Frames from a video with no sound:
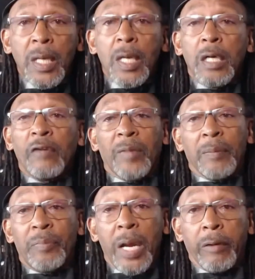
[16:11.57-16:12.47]
of my
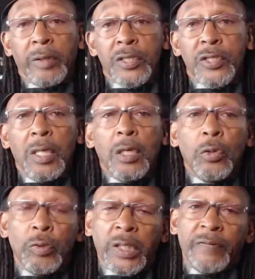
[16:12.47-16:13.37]
parents,
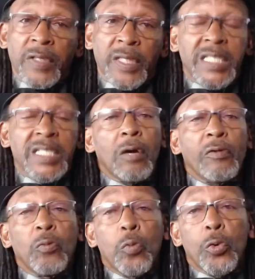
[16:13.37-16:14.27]
who lived in the
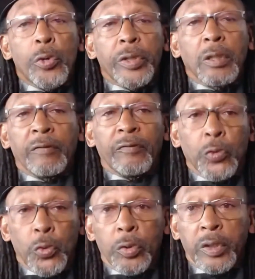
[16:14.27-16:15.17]
South Ward of
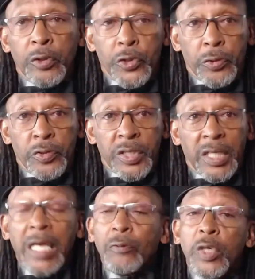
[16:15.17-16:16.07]
Newark, New
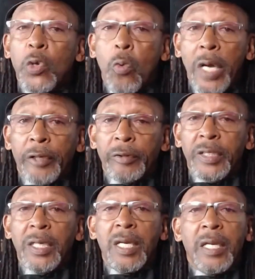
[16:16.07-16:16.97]
Jersey, and
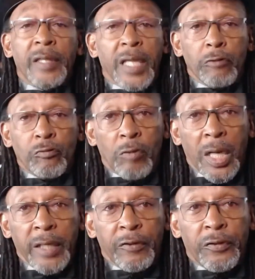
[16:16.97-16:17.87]
required that I
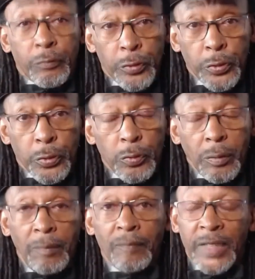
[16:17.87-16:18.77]
ride through
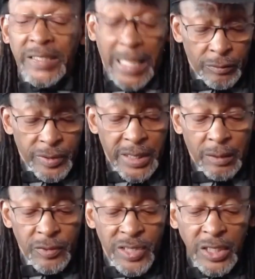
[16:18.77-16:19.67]
the
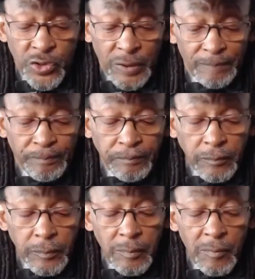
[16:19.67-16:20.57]
downtown section
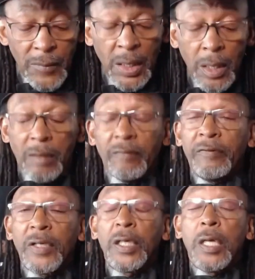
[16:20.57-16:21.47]

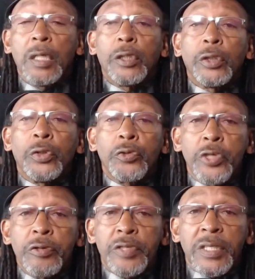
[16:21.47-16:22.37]
of New
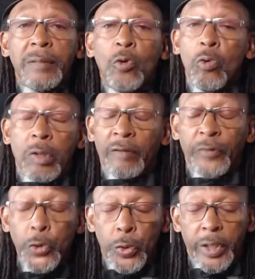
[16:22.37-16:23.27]
Jersey, or of
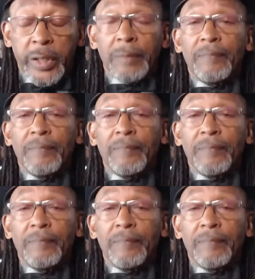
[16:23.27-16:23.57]
Newark.